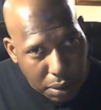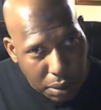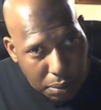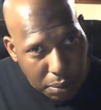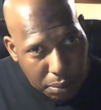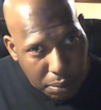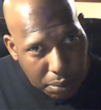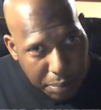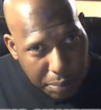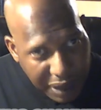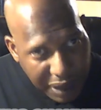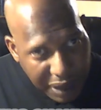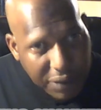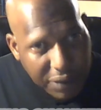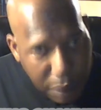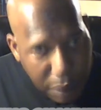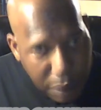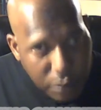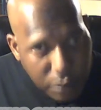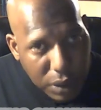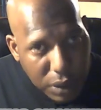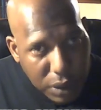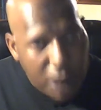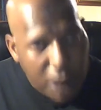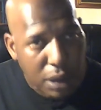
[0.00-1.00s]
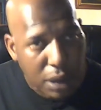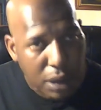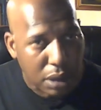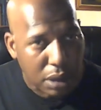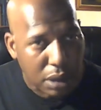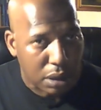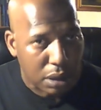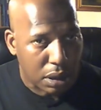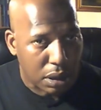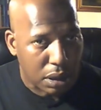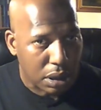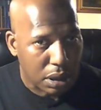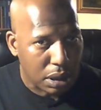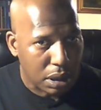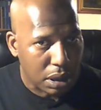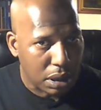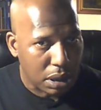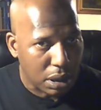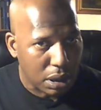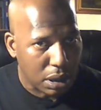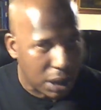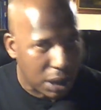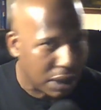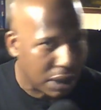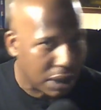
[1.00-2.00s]
basically what
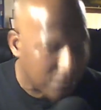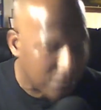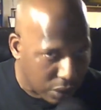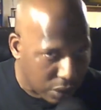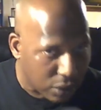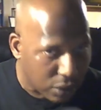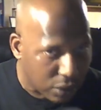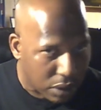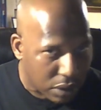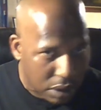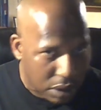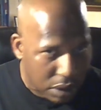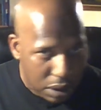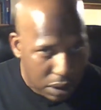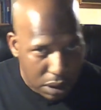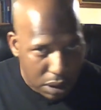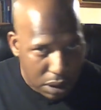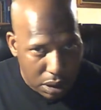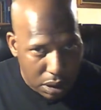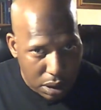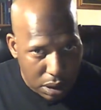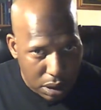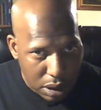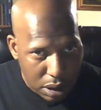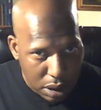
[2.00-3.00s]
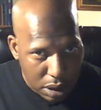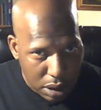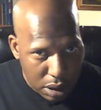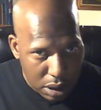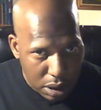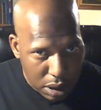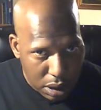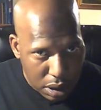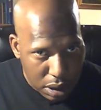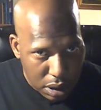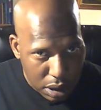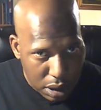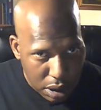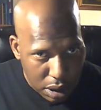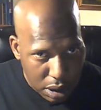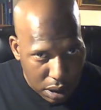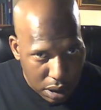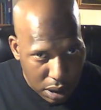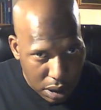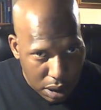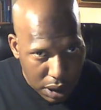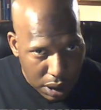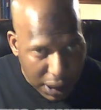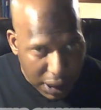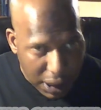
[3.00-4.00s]
Lennox Lewis
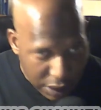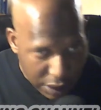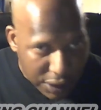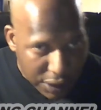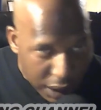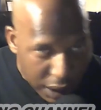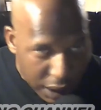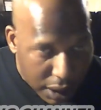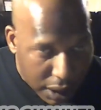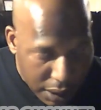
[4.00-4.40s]
had to say.